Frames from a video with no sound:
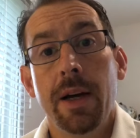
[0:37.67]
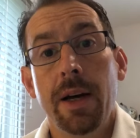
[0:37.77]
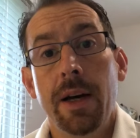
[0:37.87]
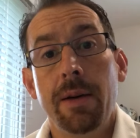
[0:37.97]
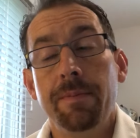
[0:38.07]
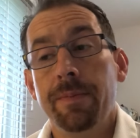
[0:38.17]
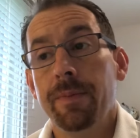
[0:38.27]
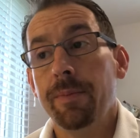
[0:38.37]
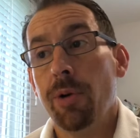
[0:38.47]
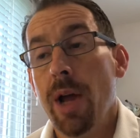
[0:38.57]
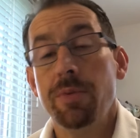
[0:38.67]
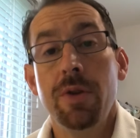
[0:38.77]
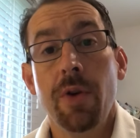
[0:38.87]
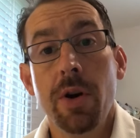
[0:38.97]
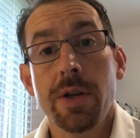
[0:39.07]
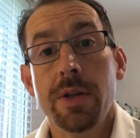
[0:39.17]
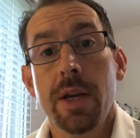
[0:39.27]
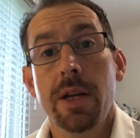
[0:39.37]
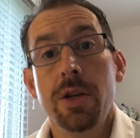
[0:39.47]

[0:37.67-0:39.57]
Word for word: Um, perhaps you've heard it said,